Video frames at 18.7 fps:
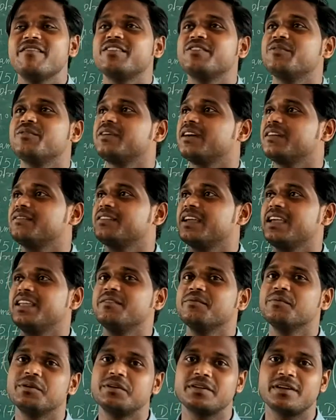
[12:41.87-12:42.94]
we don't have the
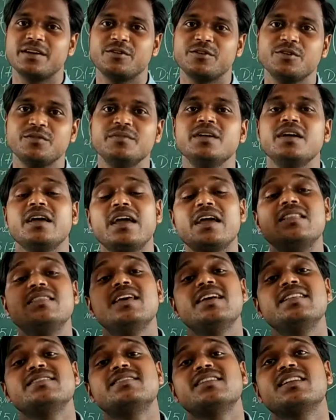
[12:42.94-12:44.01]
inverter at home. In
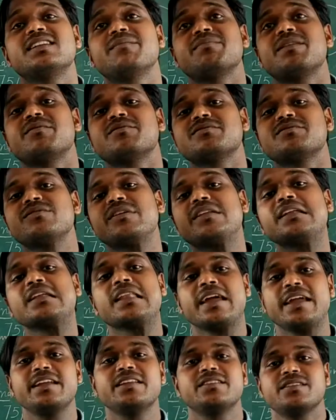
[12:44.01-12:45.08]
the ancient time there was no any
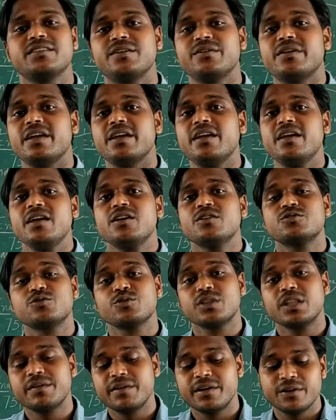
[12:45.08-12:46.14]
light. Okay,
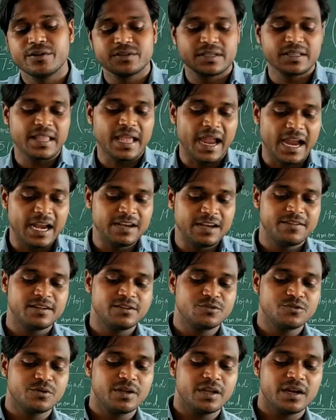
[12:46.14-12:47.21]
so they were using the hand fan
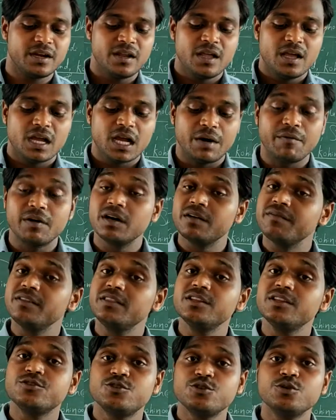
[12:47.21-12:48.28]
too here, covered
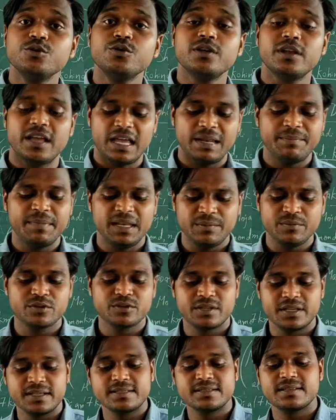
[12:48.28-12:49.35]
with the jewel and many more
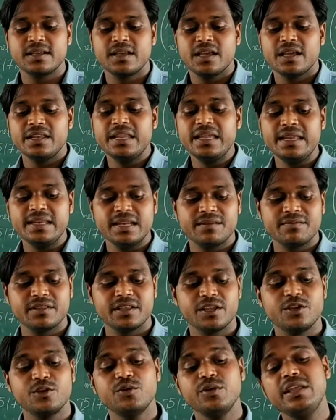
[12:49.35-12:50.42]
things, needed with
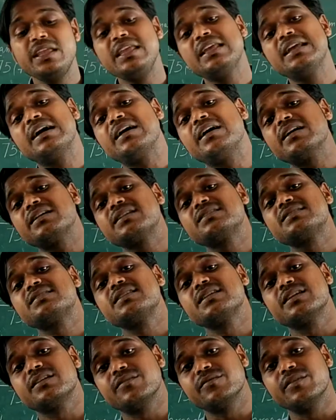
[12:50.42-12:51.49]
a unique
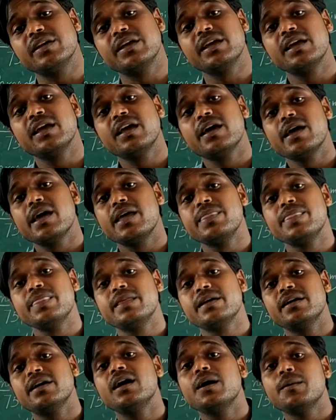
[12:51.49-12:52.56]
artistic way in
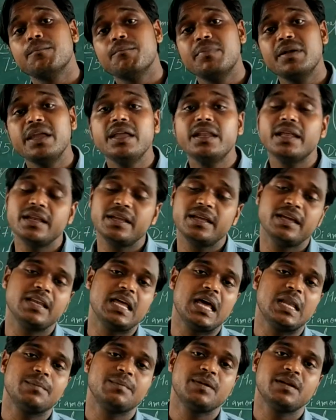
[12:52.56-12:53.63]
the bead and
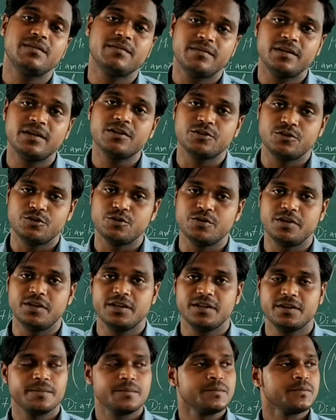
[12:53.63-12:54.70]
enamel work too
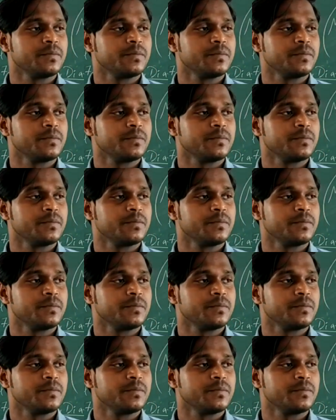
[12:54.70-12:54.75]
here.